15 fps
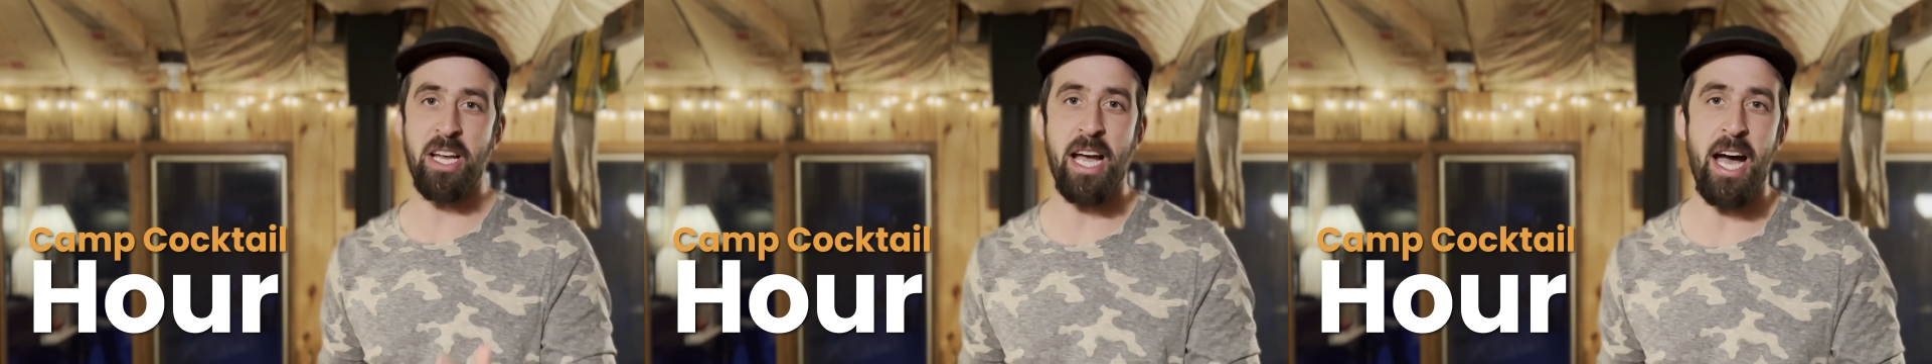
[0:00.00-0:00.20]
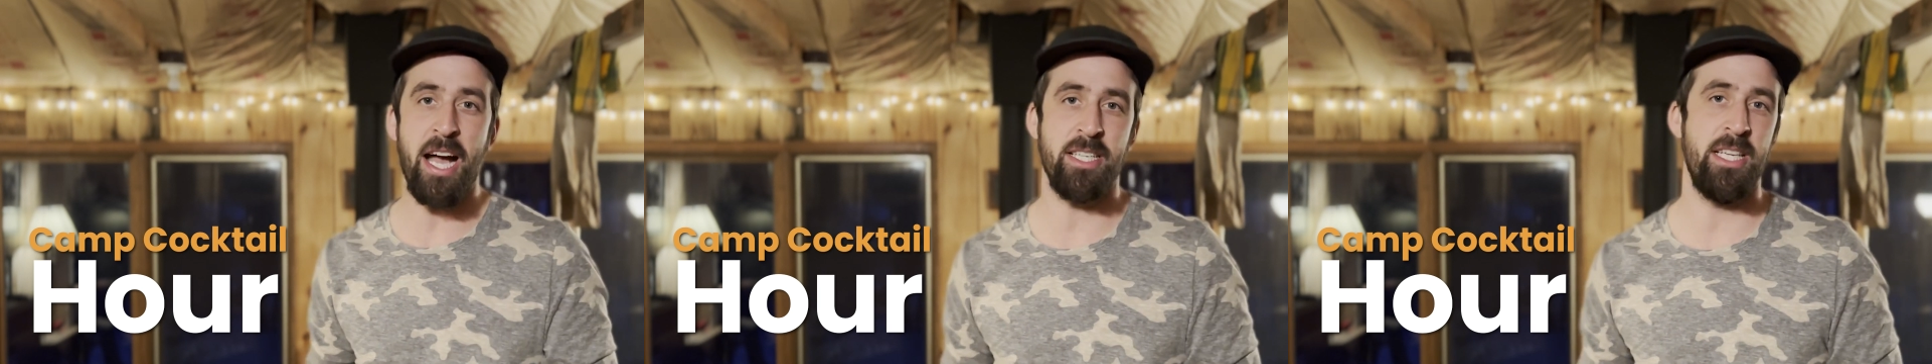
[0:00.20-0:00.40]

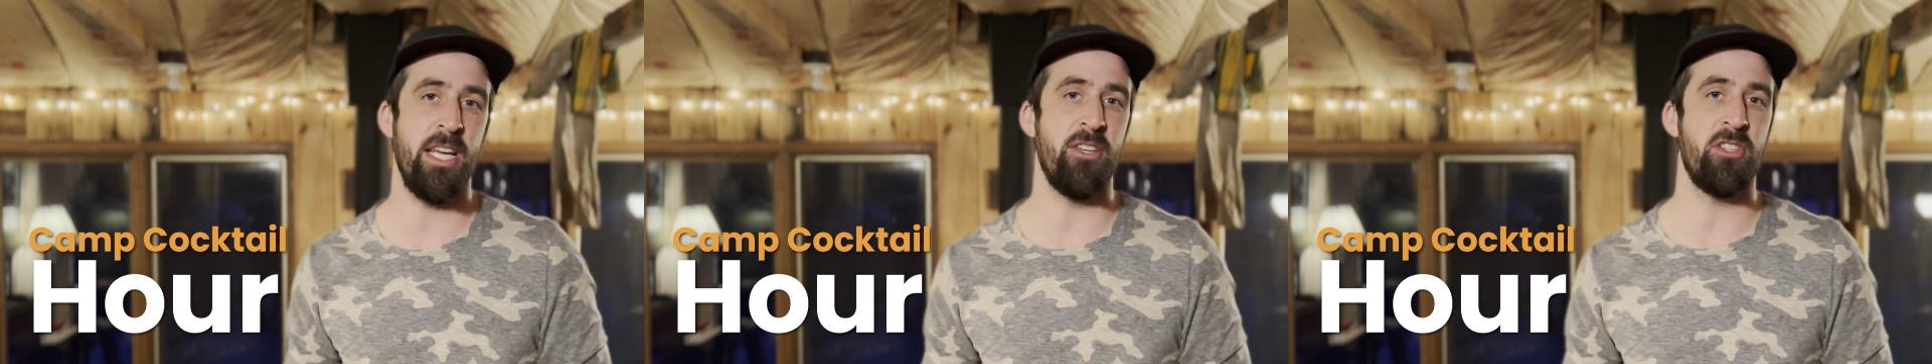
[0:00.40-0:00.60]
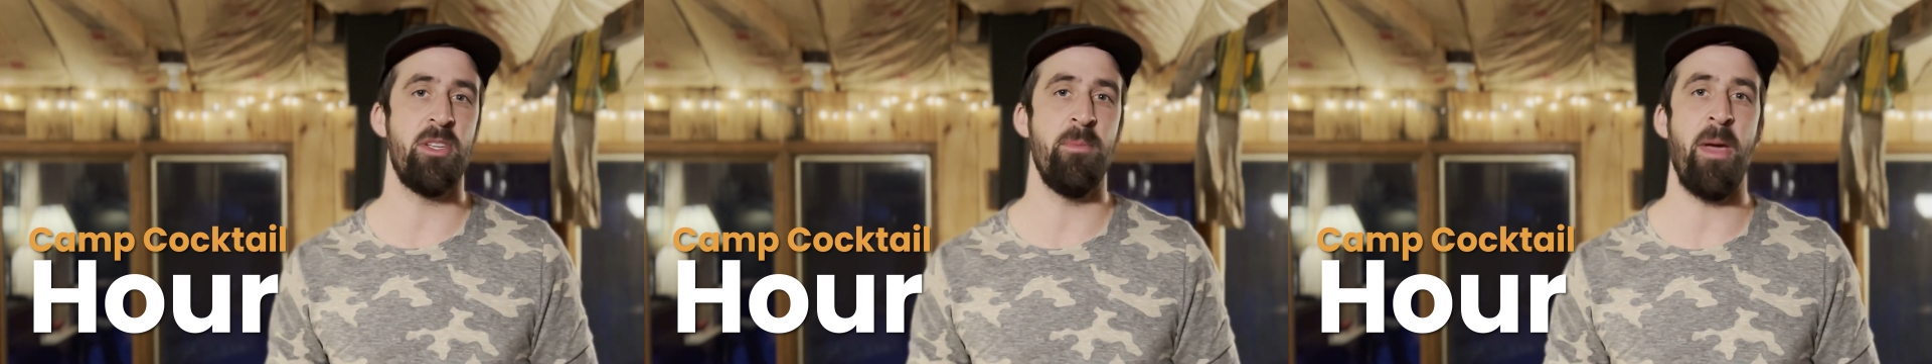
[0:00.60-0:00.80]

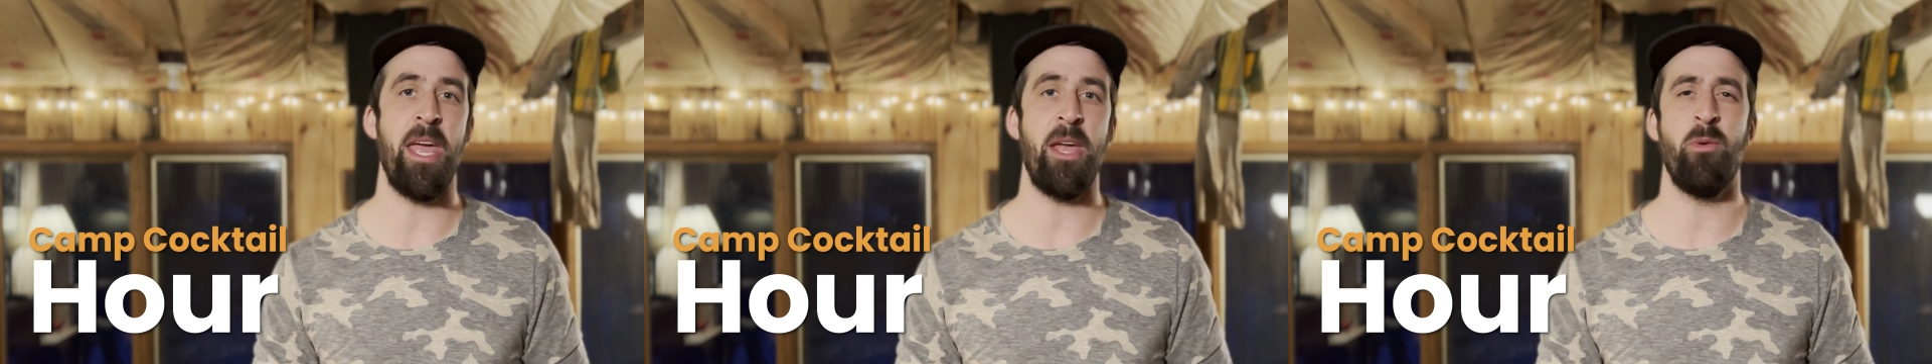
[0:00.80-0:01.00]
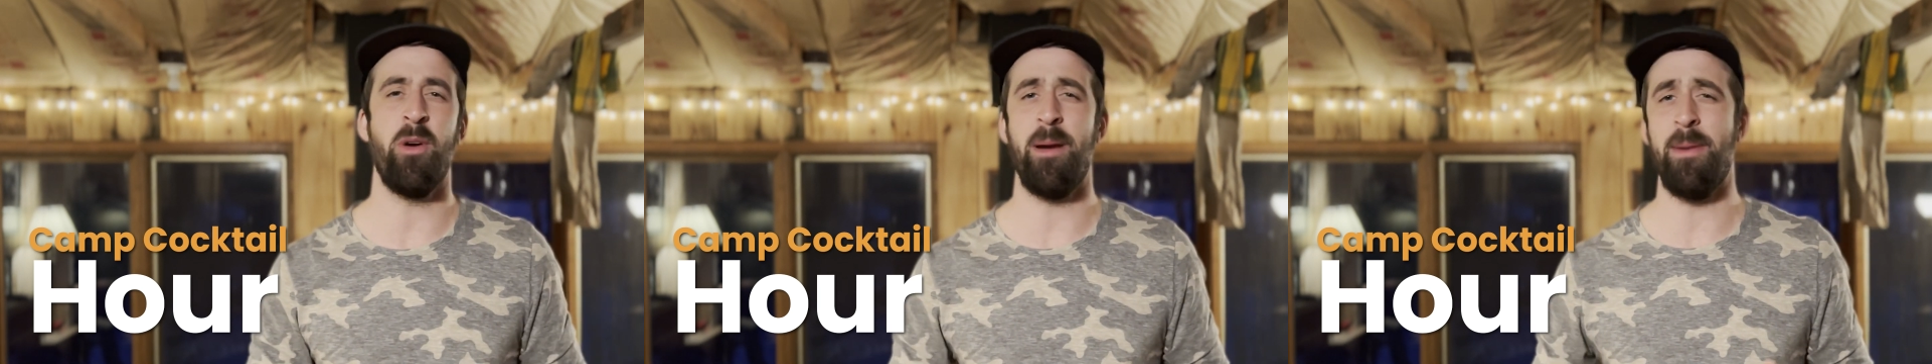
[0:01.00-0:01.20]
cocktails to
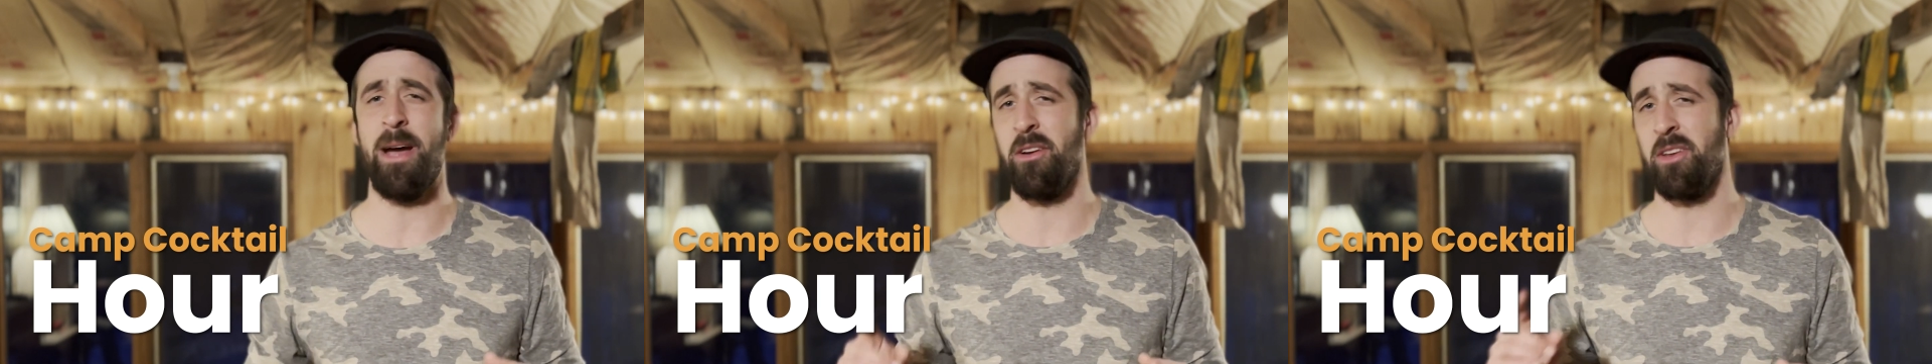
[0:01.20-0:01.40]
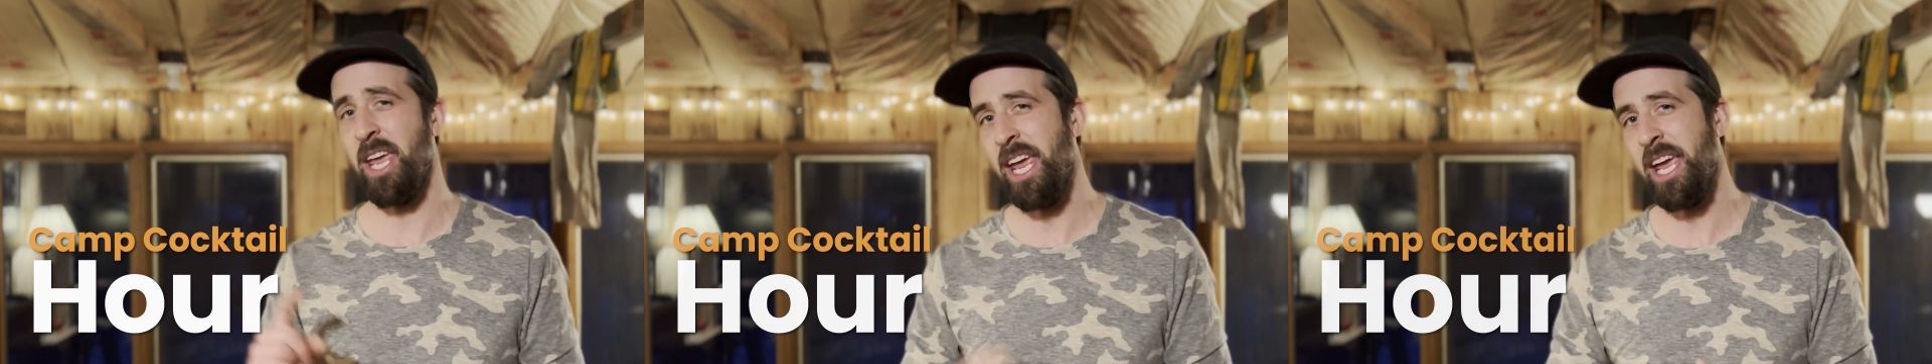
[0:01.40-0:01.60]
make when I'm
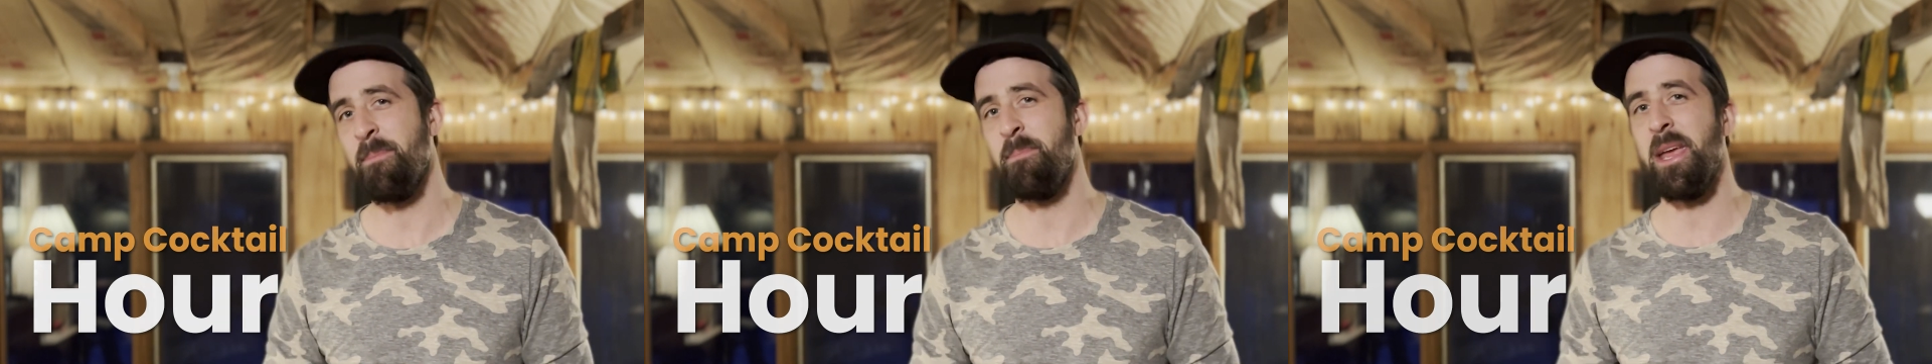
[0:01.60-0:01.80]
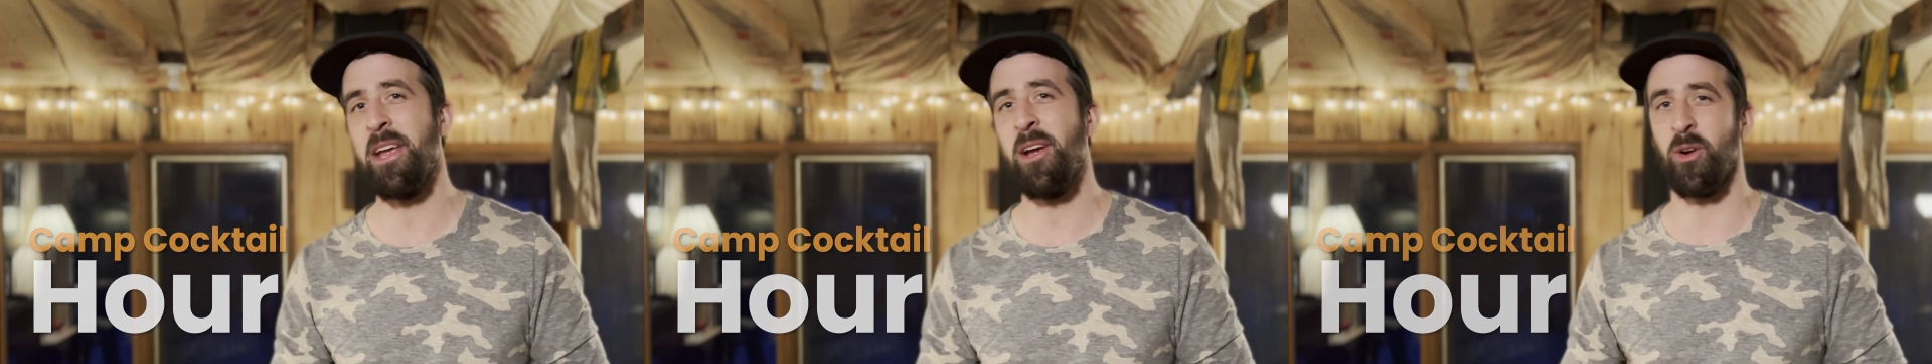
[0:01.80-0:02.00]
out
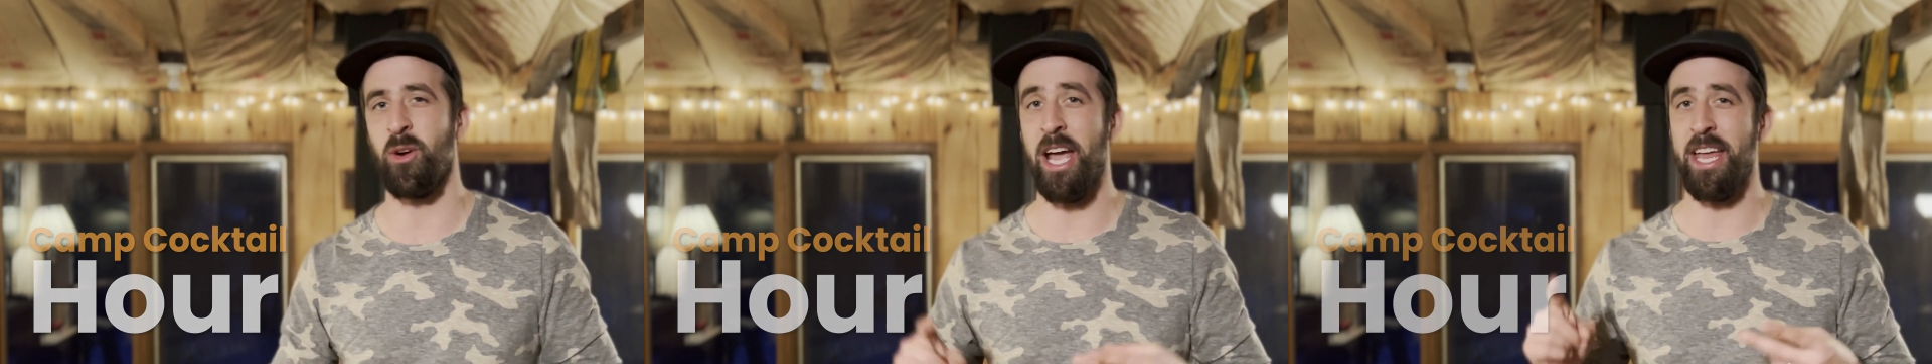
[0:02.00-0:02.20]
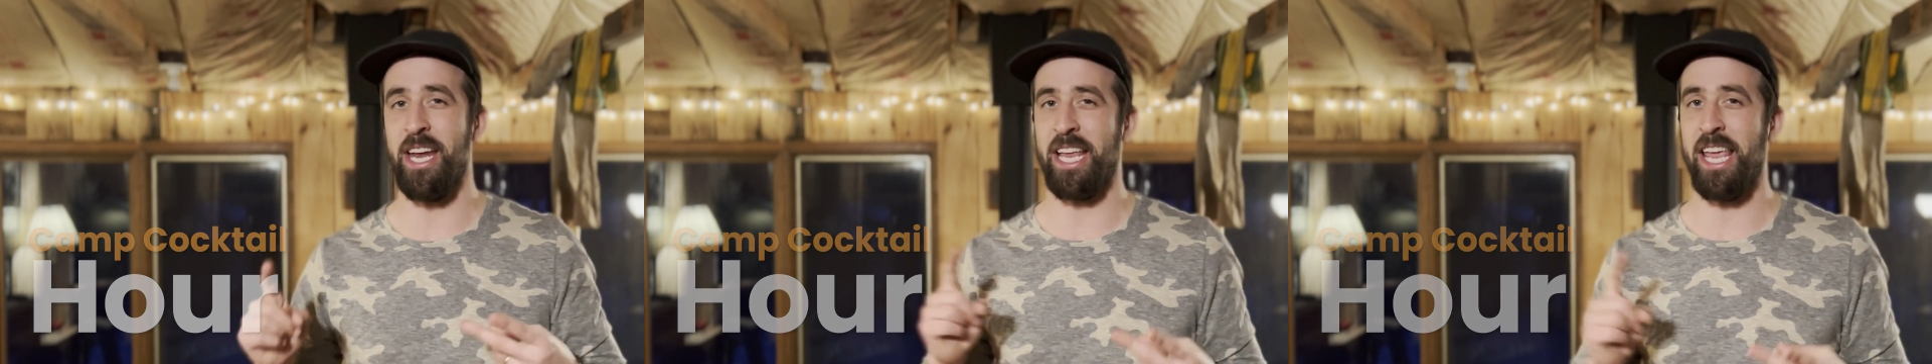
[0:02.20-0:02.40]
camping or at a